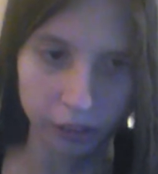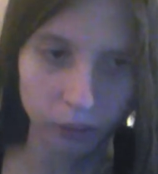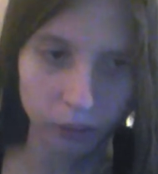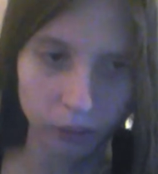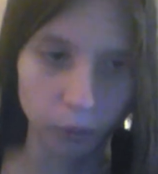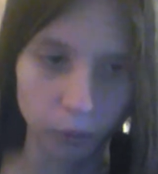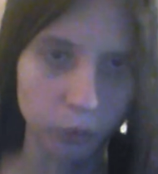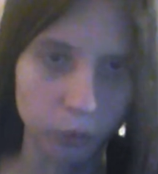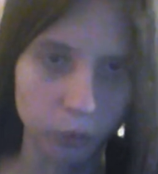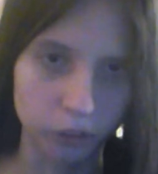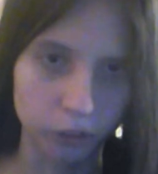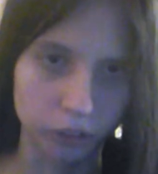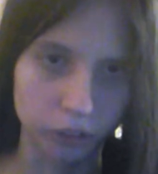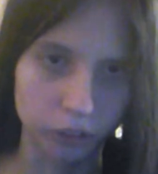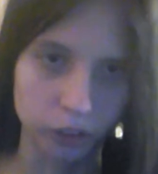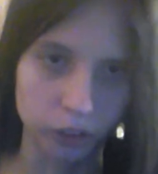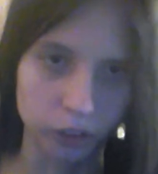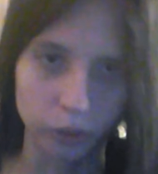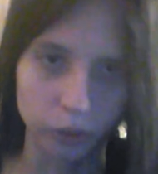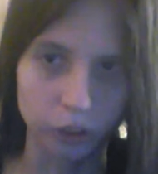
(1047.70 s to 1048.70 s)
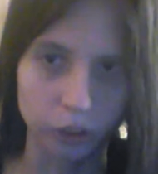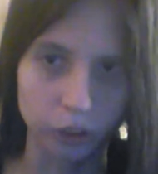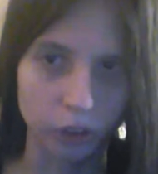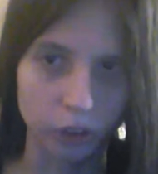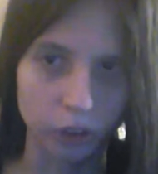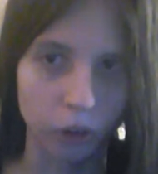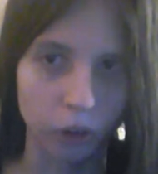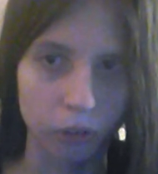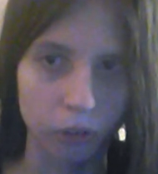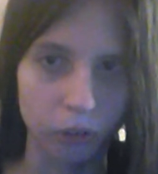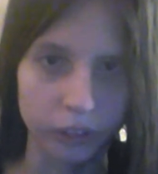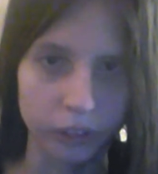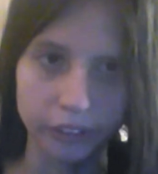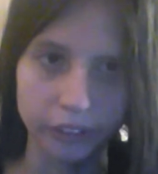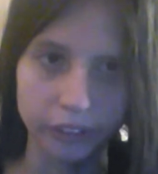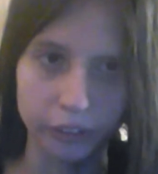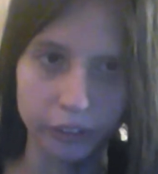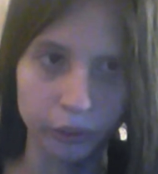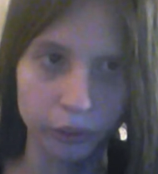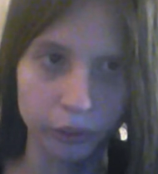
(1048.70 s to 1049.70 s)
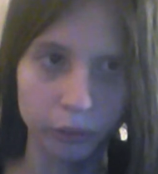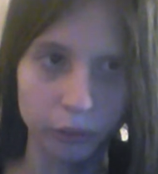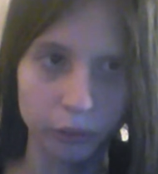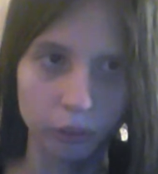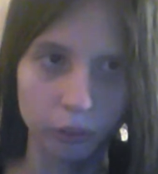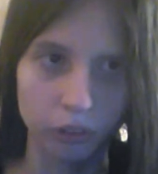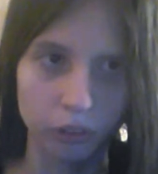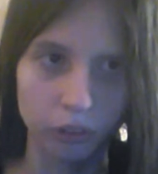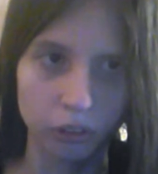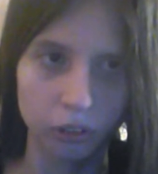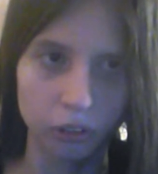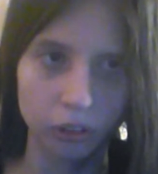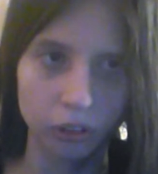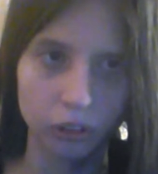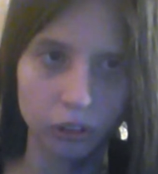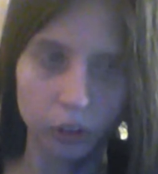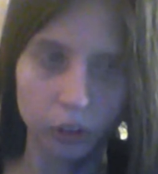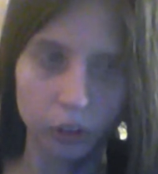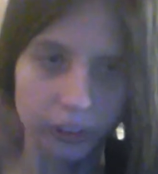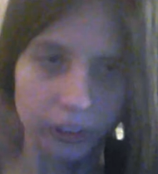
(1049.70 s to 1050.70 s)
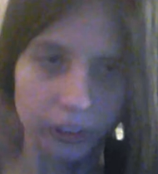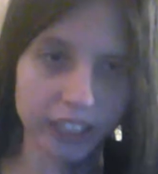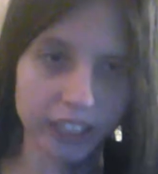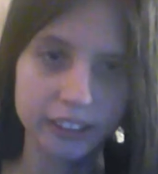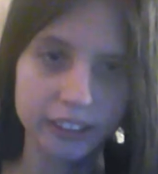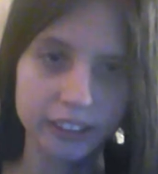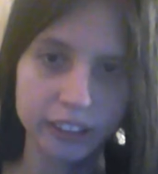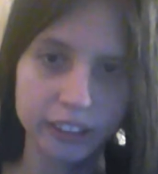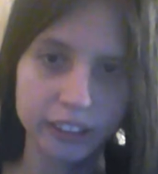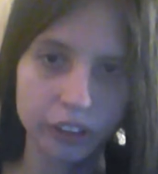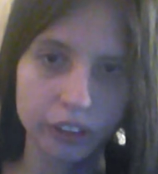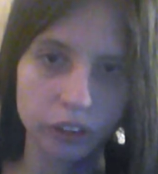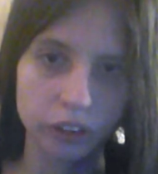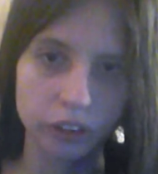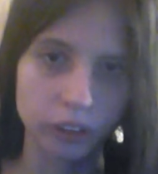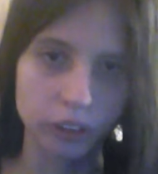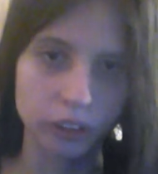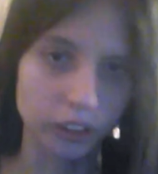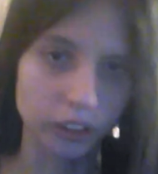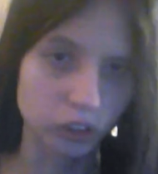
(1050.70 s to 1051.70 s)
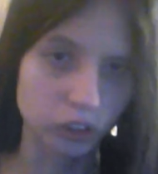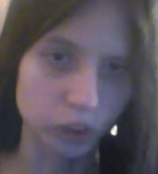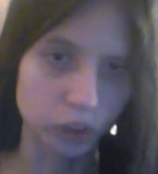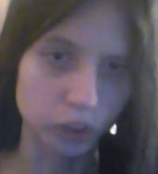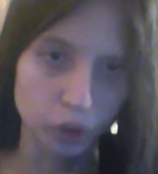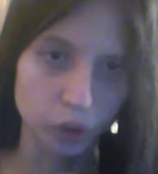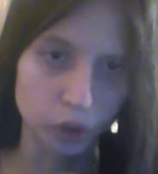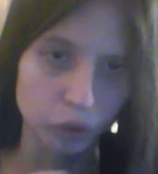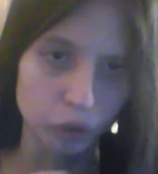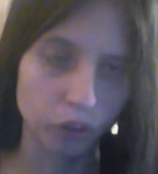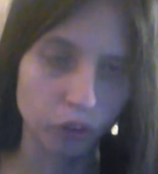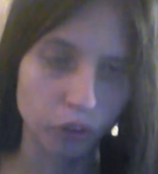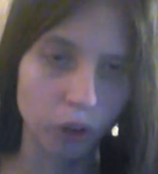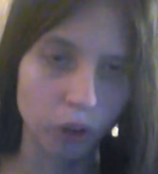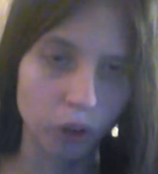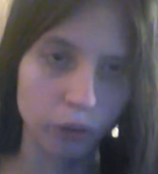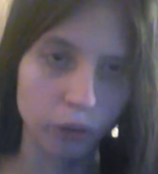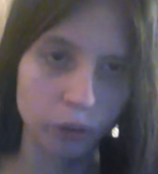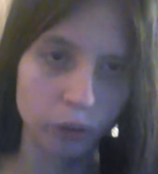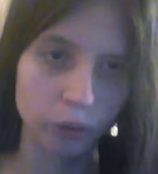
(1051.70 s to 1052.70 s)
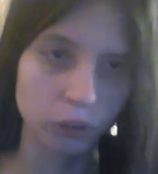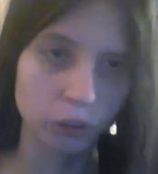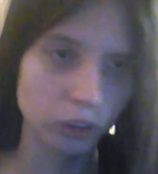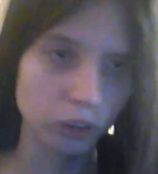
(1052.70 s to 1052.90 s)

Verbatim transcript: Or you could call into your deity that you follow.